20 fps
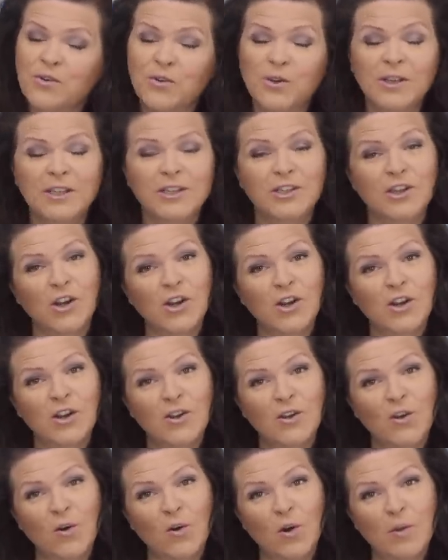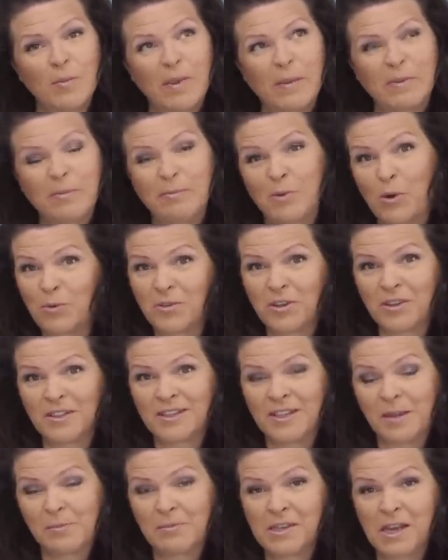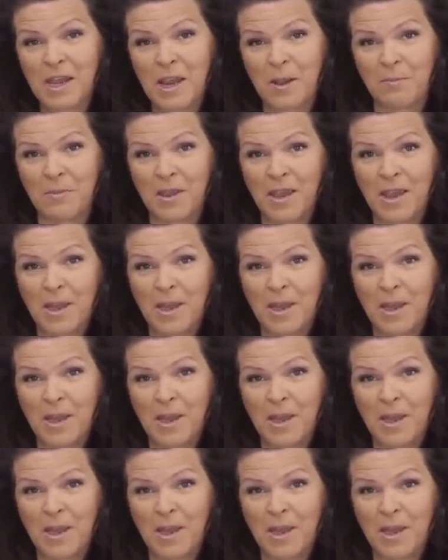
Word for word: or a dog, or maybe both at the same time.